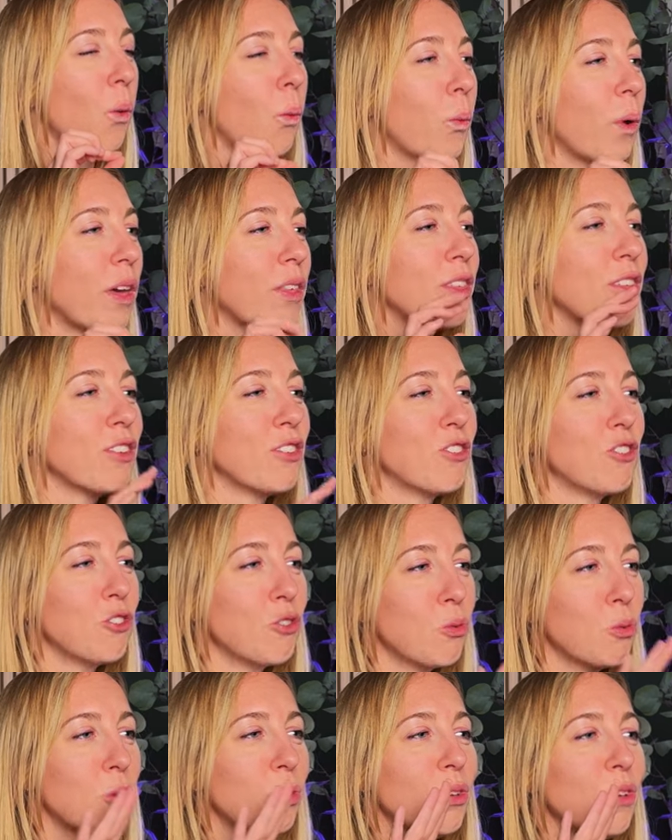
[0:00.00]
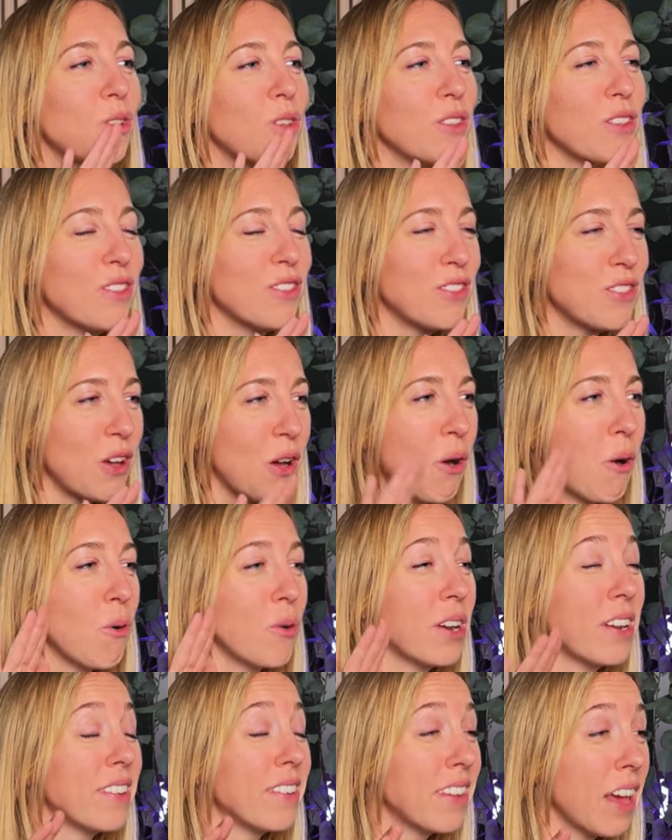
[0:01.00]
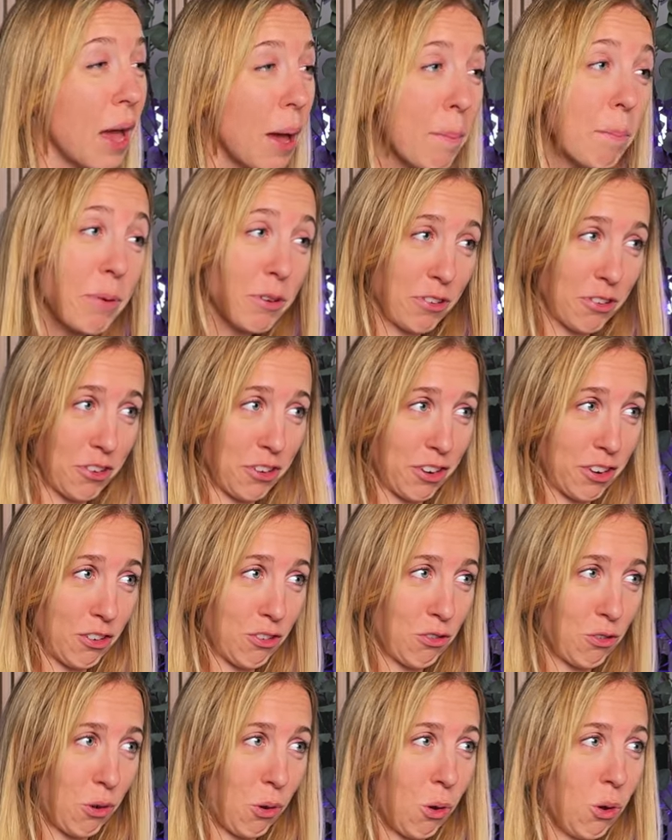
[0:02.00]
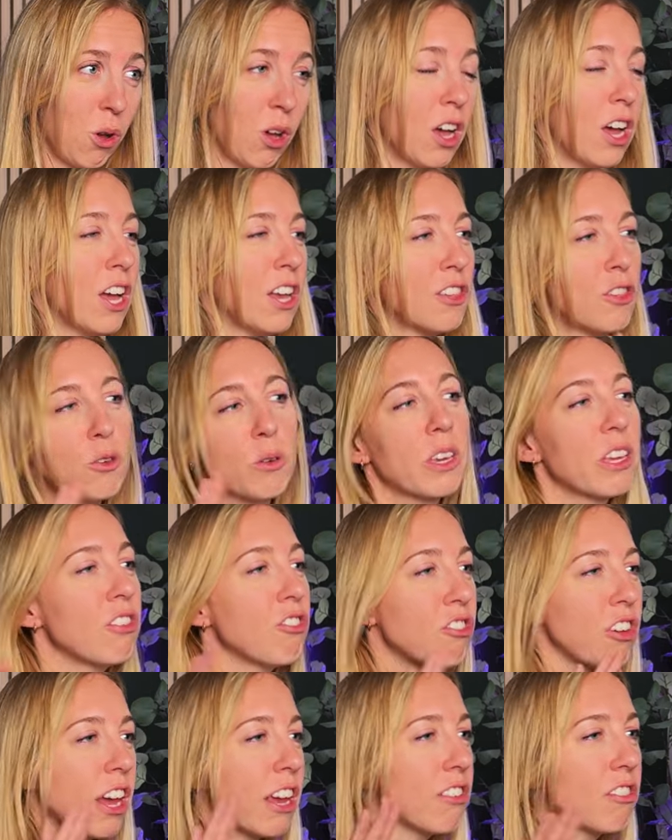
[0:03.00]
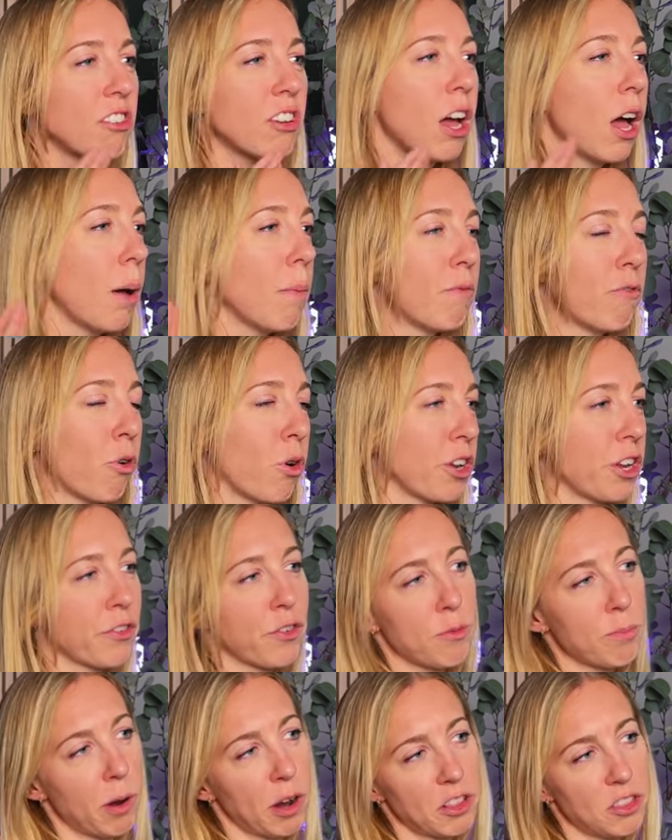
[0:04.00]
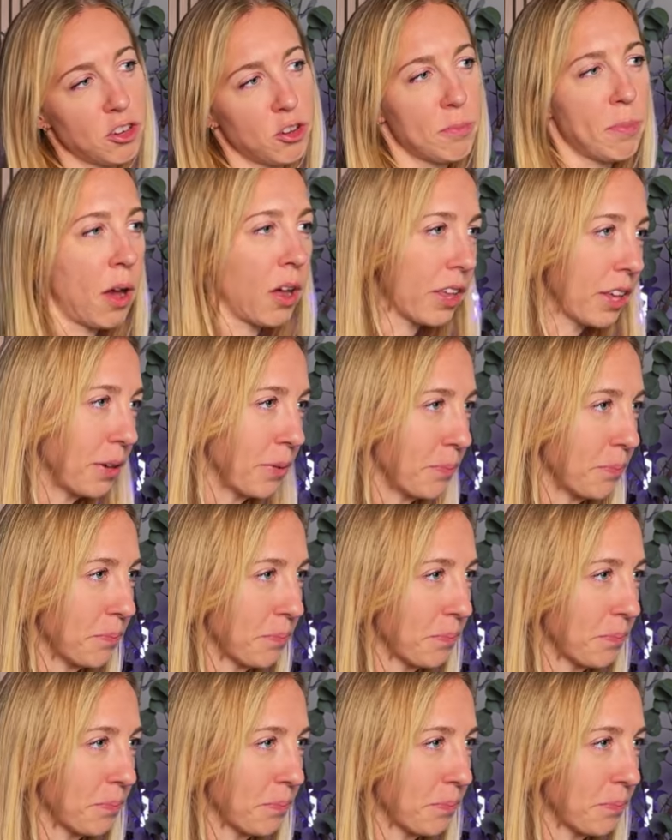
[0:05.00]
with dual zone temperature control so you can change it up for different parts of your body.